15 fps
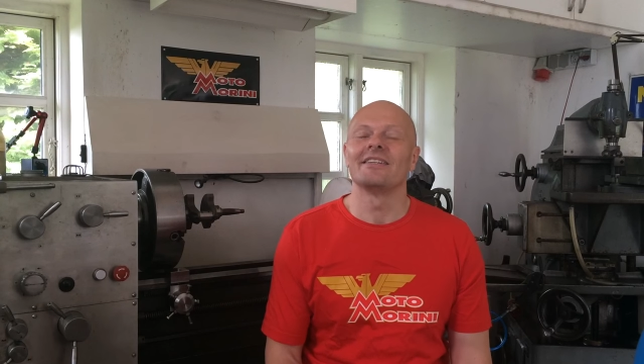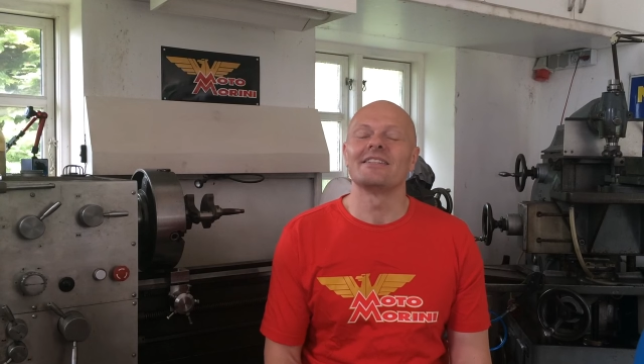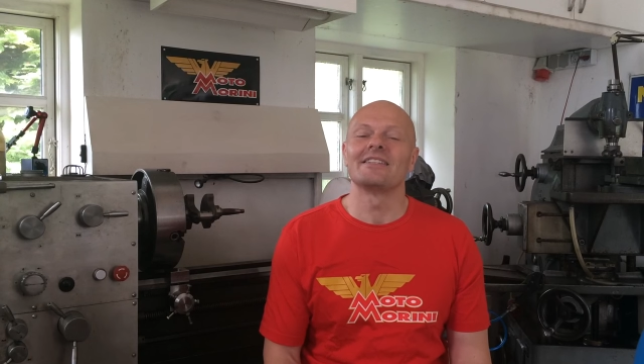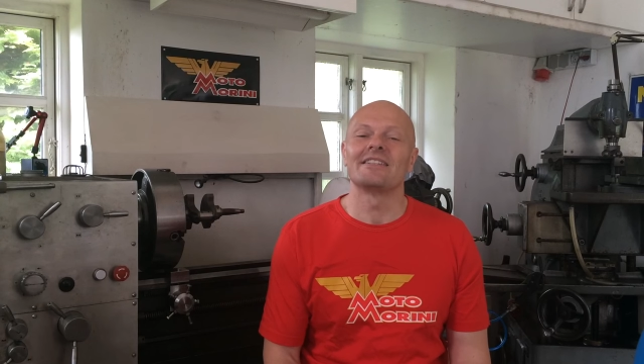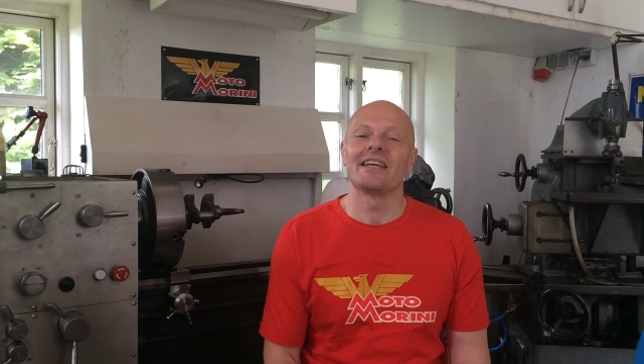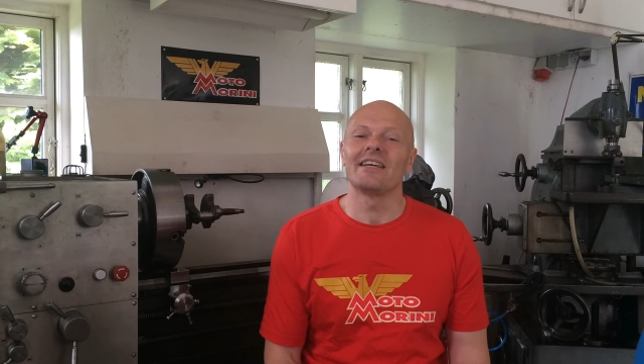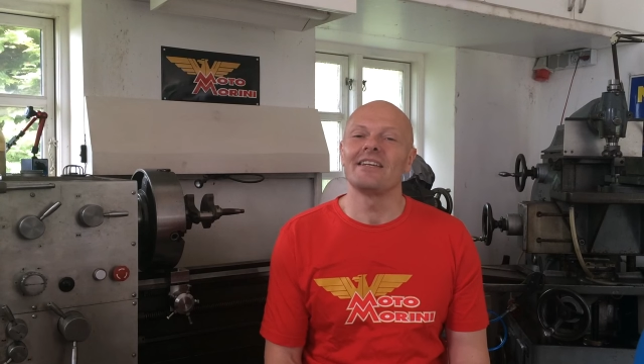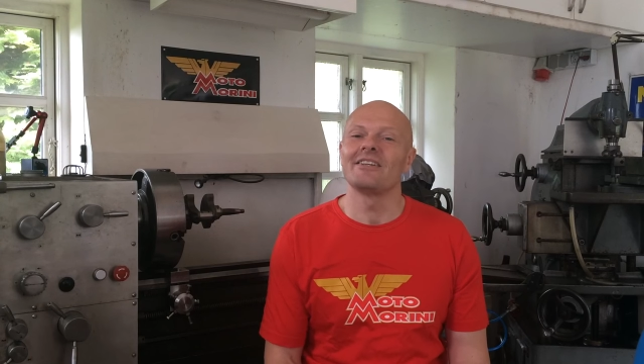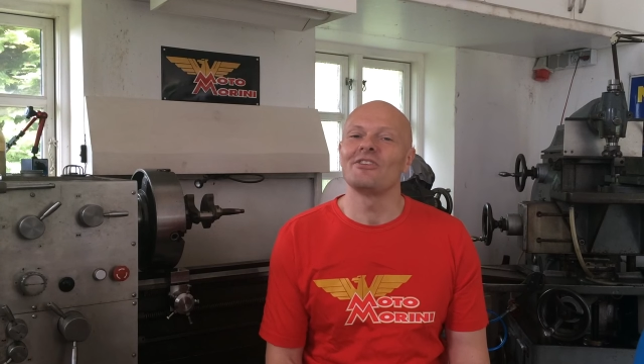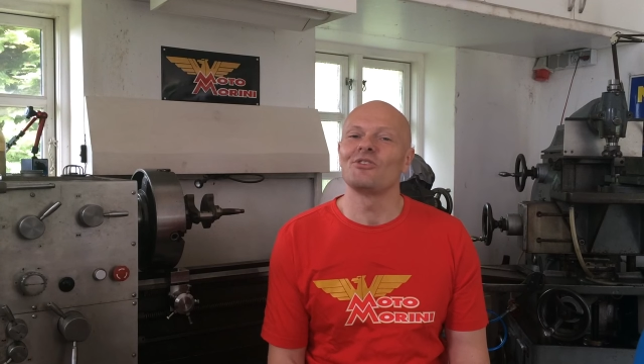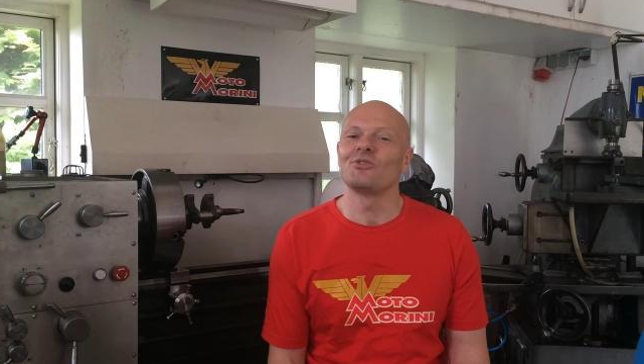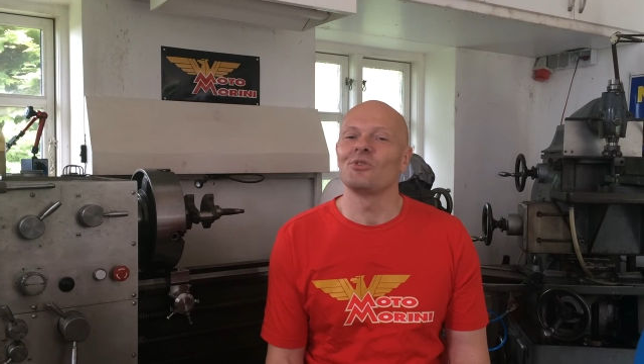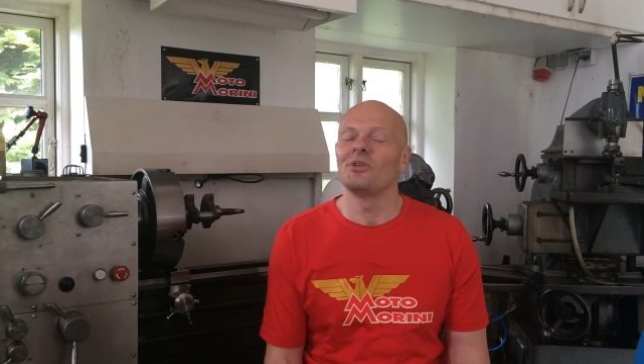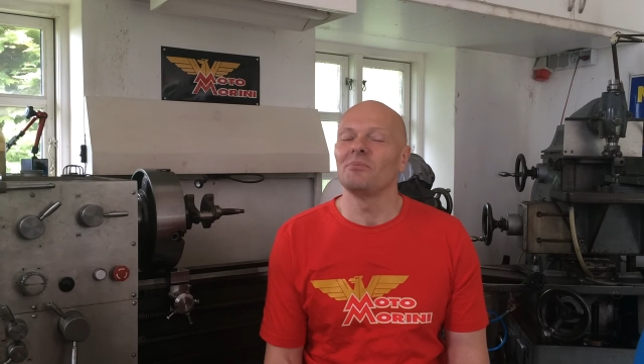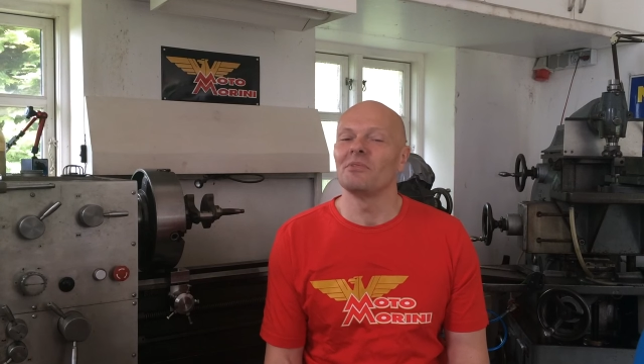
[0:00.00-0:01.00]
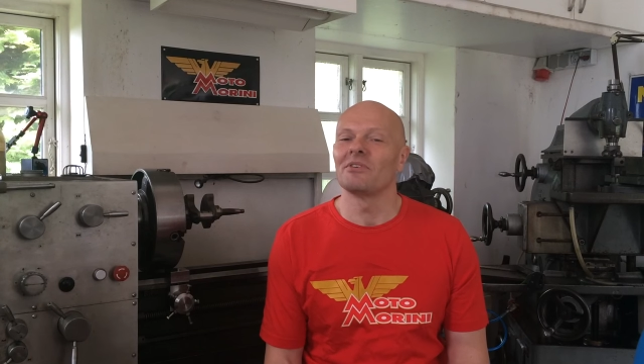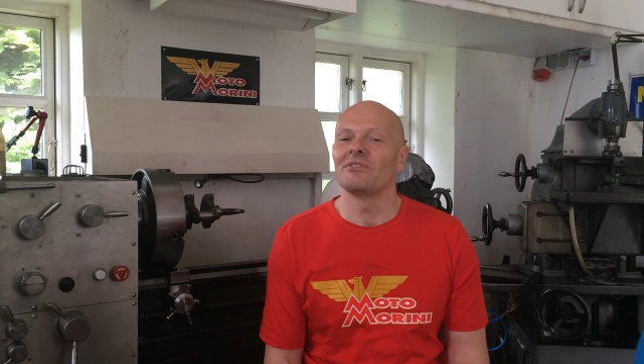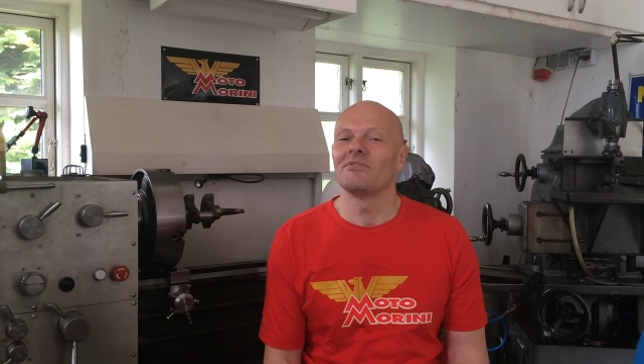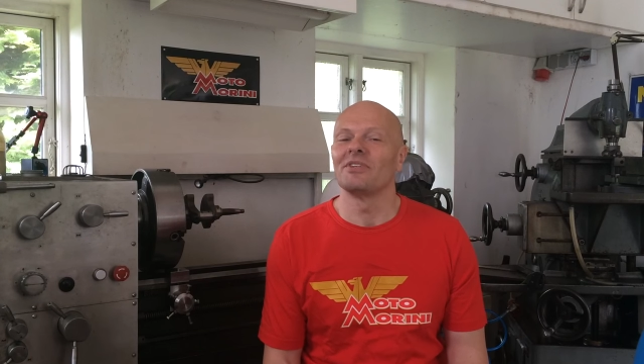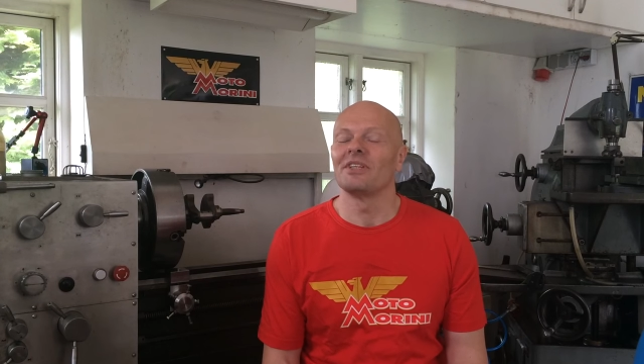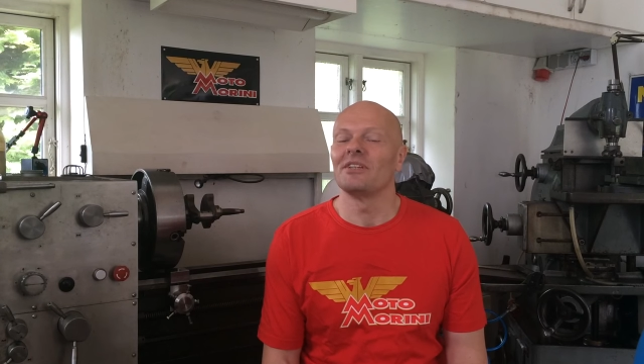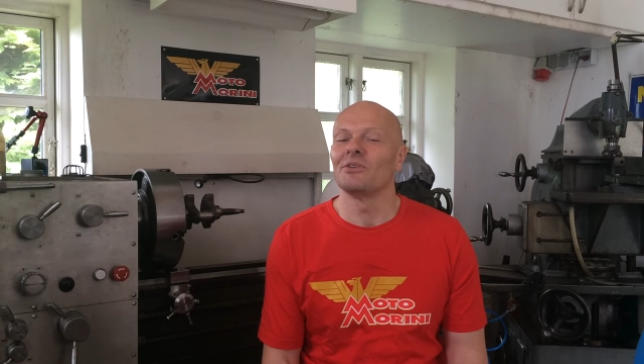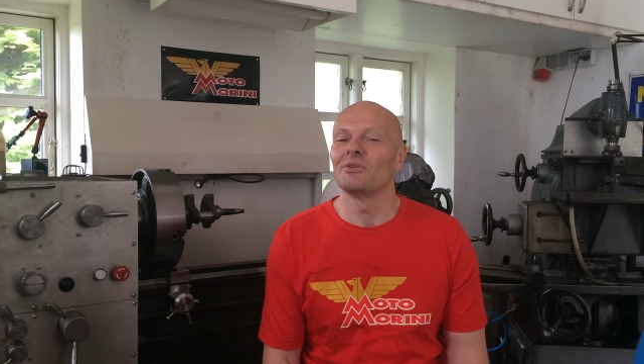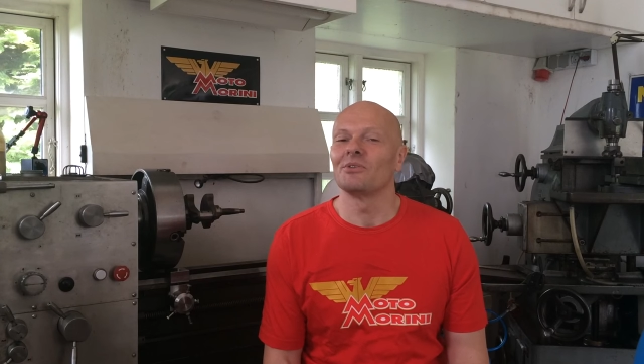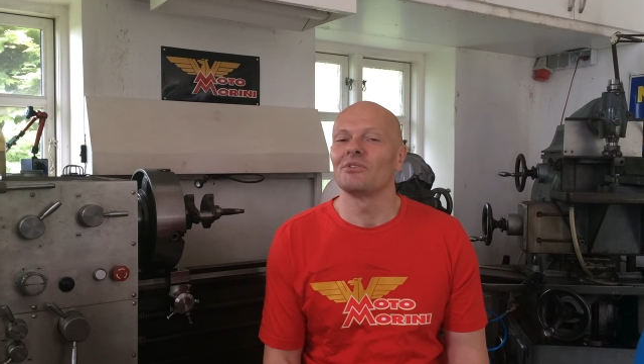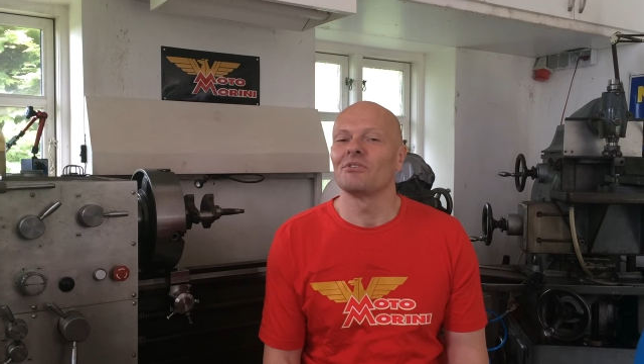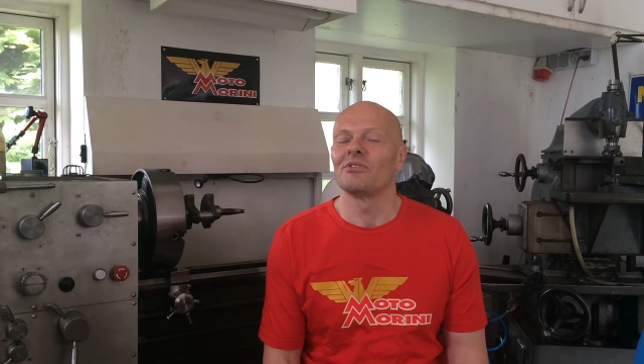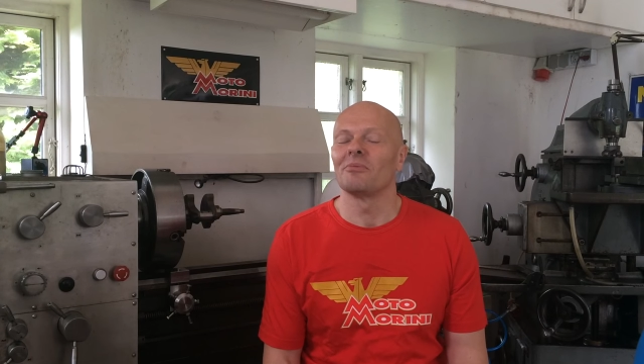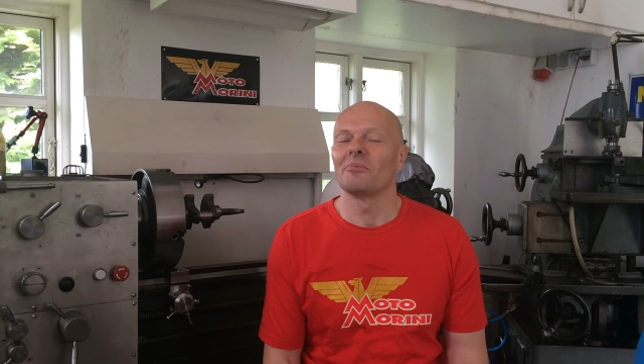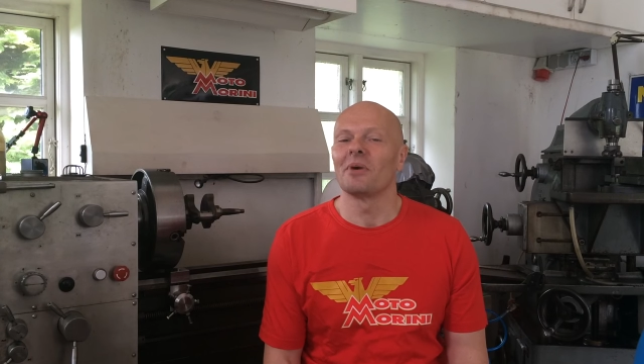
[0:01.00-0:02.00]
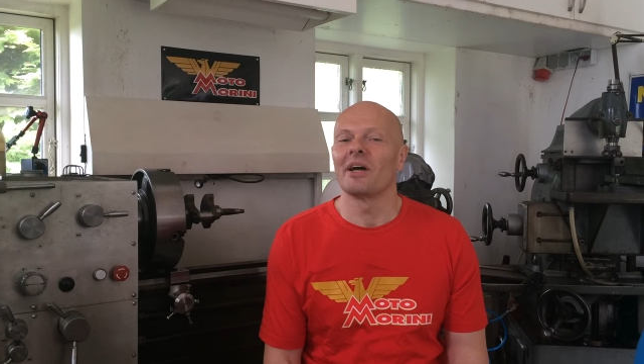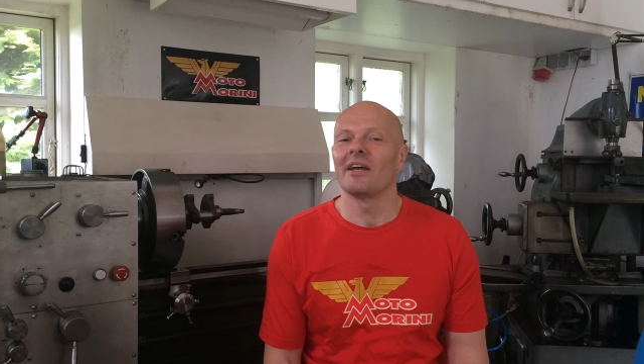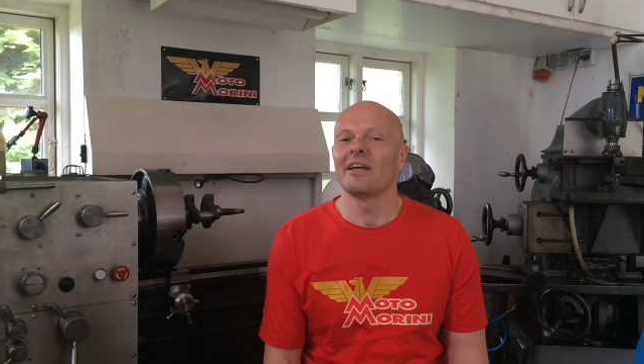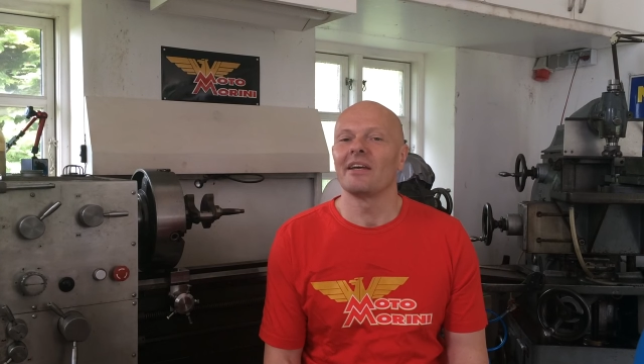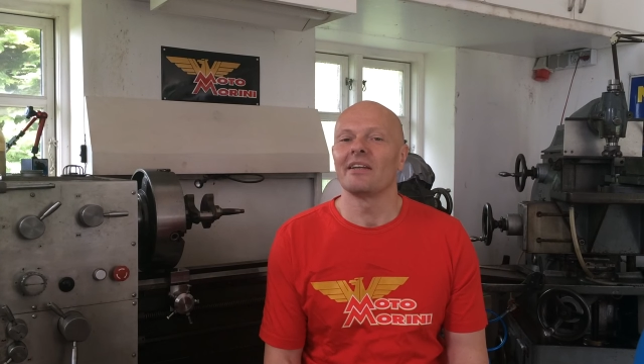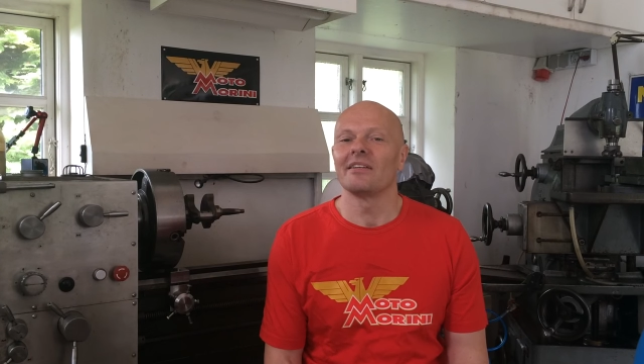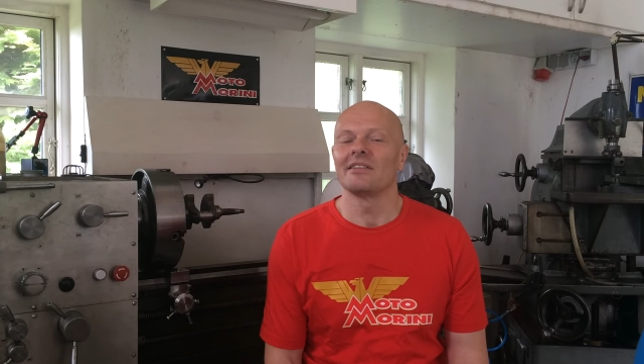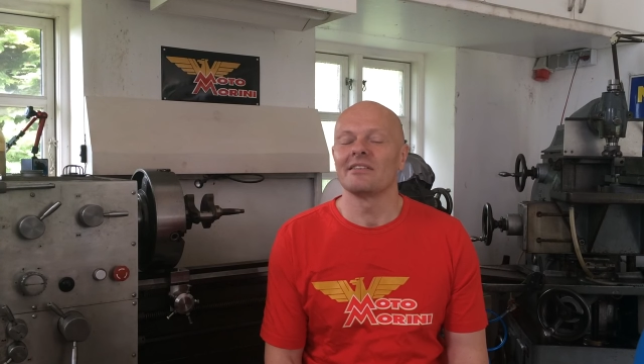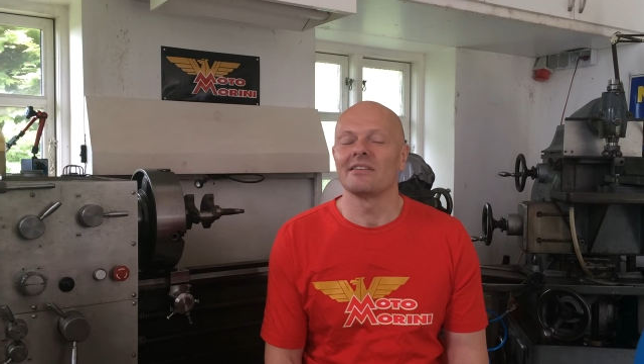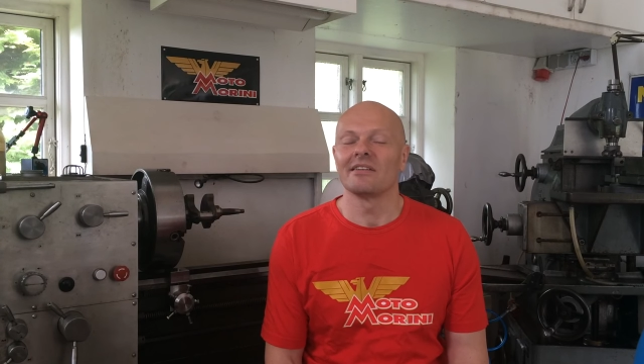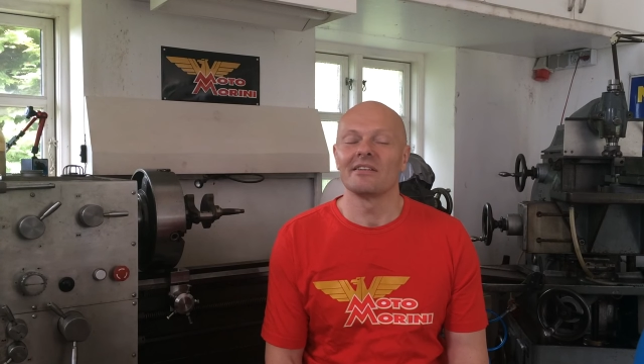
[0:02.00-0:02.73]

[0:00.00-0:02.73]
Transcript: steady stream of videos from my hands.